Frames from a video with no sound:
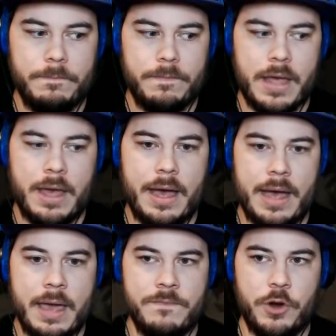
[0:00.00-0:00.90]
I, I
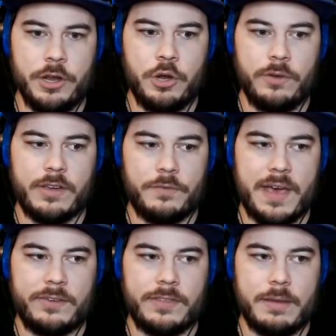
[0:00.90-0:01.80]
am very curious how
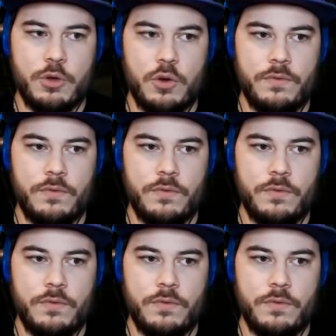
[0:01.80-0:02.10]
fast they move